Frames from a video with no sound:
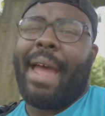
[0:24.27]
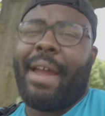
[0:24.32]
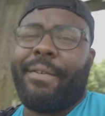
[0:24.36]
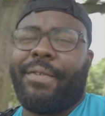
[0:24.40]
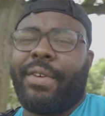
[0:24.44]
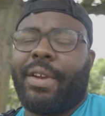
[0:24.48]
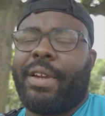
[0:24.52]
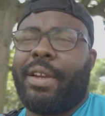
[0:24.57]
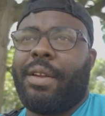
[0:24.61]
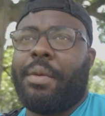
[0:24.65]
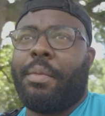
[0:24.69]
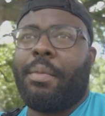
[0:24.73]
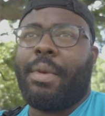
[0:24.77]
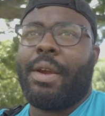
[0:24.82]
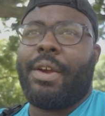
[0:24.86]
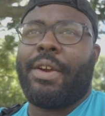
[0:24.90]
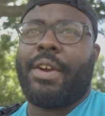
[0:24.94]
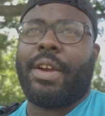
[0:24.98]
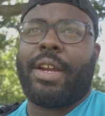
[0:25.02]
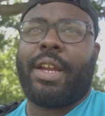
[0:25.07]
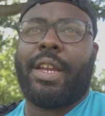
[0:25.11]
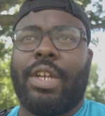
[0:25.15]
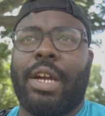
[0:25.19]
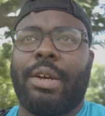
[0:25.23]
African
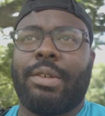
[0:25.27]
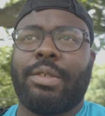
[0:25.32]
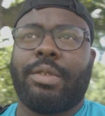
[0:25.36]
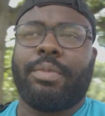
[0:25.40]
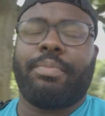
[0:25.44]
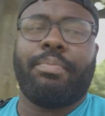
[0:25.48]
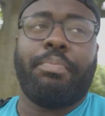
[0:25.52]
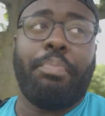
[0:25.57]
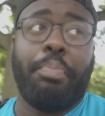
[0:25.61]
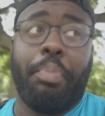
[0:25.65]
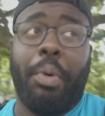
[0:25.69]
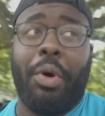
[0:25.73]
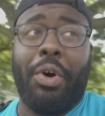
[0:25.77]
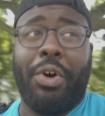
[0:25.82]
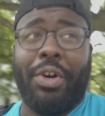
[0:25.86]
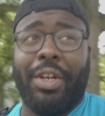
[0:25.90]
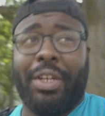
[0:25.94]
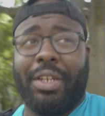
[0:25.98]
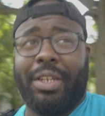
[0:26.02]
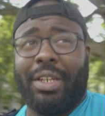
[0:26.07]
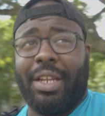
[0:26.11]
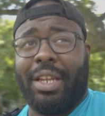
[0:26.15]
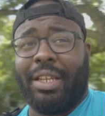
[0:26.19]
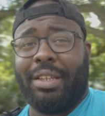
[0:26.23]
American, so I was
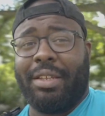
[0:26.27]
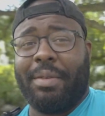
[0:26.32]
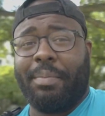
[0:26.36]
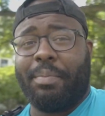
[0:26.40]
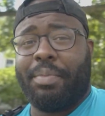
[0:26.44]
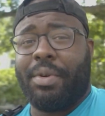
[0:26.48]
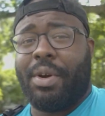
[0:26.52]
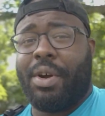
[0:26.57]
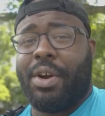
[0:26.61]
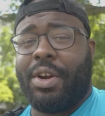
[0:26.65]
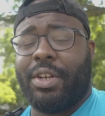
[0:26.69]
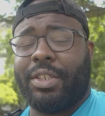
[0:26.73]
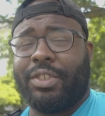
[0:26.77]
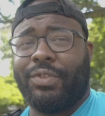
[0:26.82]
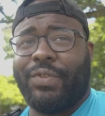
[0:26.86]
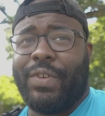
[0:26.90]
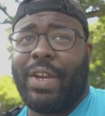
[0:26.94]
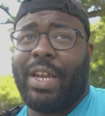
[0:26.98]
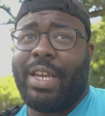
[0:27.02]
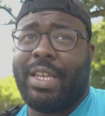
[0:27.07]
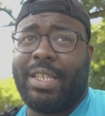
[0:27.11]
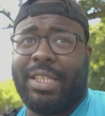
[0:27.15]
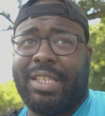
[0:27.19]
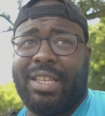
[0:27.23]
born in the Bronx,
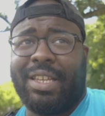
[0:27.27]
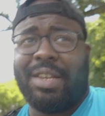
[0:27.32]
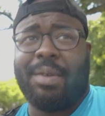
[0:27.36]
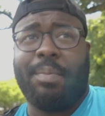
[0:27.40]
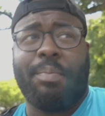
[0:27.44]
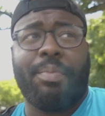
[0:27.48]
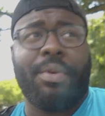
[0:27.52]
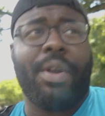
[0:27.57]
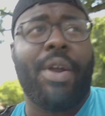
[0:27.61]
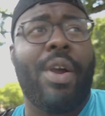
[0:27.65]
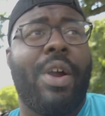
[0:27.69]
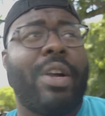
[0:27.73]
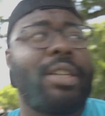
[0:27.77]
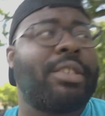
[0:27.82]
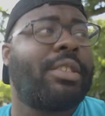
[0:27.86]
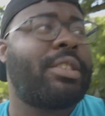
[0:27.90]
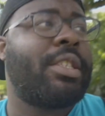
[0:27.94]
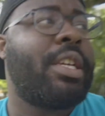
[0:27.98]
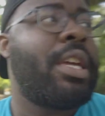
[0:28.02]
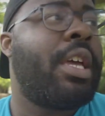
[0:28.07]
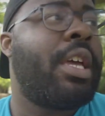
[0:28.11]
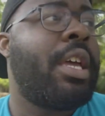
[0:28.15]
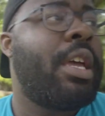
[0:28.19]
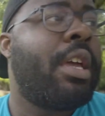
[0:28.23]
raised in the
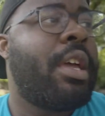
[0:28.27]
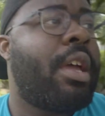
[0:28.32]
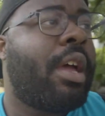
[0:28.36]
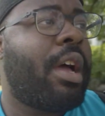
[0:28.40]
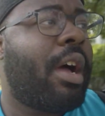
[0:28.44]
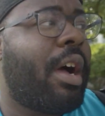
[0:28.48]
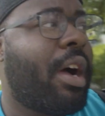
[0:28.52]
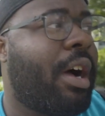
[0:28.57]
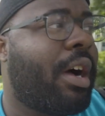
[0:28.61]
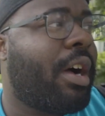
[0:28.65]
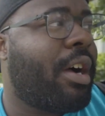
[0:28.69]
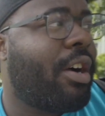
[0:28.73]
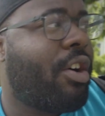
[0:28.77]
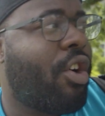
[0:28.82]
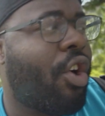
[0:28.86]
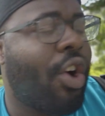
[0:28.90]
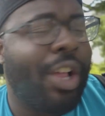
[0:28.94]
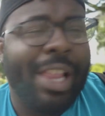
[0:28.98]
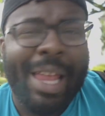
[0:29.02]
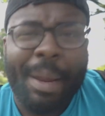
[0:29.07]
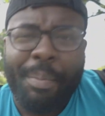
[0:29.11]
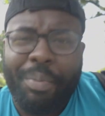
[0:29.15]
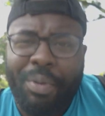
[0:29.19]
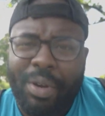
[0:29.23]
Bronx. Uh,
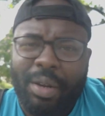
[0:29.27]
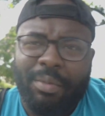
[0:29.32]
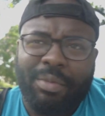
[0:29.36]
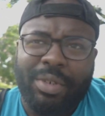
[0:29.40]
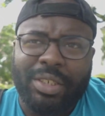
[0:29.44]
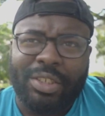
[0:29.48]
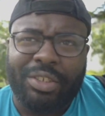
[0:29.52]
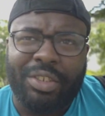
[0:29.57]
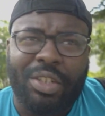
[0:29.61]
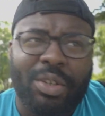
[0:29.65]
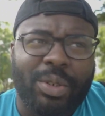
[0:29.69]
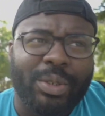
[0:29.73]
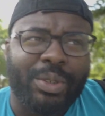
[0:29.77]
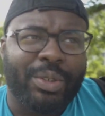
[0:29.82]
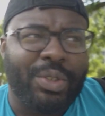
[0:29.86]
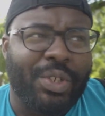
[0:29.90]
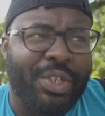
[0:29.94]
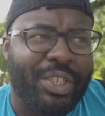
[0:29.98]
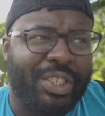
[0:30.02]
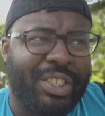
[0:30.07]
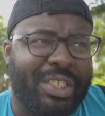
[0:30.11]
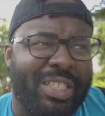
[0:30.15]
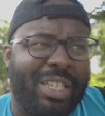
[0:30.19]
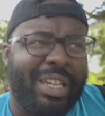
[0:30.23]
all I pretty much know is New
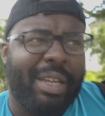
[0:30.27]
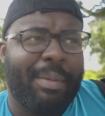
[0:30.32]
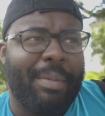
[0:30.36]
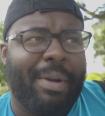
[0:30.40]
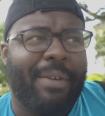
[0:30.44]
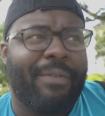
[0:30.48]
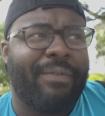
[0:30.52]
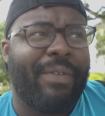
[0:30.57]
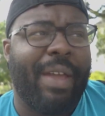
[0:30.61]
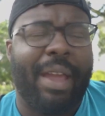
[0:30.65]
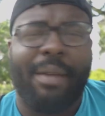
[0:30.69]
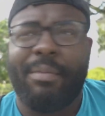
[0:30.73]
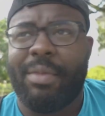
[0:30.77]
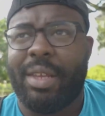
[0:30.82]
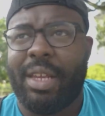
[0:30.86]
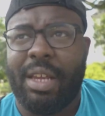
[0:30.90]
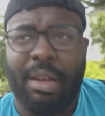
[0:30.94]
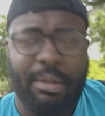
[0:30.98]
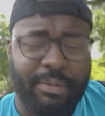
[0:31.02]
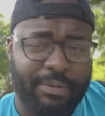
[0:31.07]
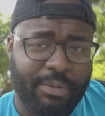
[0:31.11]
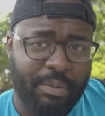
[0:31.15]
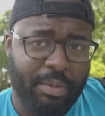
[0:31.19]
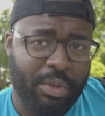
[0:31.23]
York City. My family
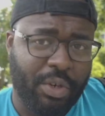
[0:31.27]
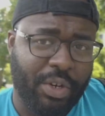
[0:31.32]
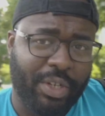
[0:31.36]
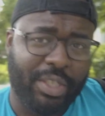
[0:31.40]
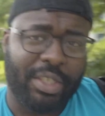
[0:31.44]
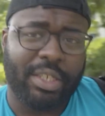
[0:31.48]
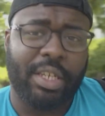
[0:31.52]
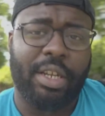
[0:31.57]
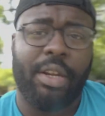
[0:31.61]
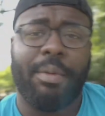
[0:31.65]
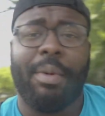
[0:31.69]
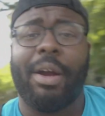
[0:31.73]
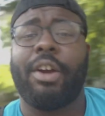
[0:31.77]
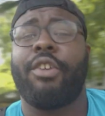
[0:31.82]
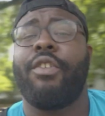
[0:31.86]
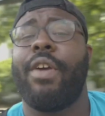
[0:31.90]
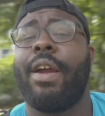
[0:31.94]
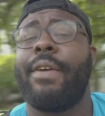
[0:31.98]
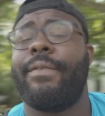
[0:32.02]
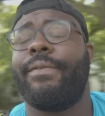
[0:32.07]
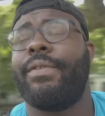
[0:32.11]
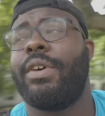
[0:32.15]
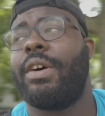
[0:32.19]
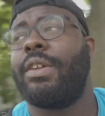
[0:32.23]
comes from New York City. My
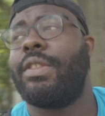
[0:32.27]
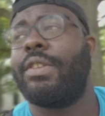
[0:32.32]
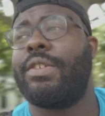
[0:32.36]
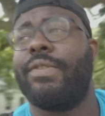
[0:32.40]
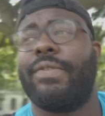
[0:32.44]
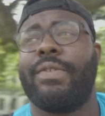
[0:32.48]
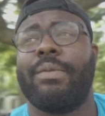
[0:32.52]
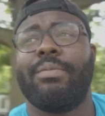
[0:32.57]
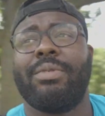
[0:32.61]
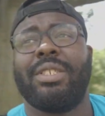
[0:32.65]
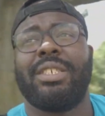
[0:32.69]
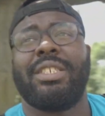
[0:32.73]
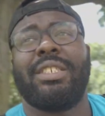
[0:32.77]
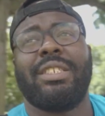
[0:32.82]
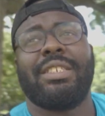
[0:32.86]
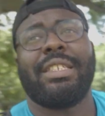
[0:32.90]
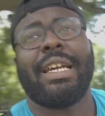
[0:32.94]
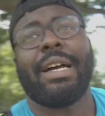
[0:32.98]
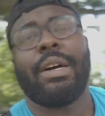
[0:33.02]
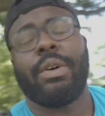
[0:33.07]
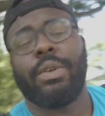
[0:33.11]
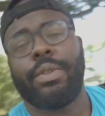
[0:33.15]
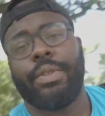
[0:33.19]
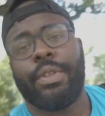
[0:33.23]
grandfather's from the
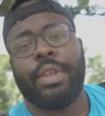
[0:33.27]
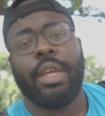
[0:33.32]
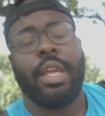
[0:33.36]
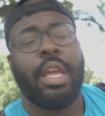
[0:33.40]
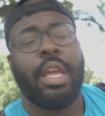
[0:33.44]
South.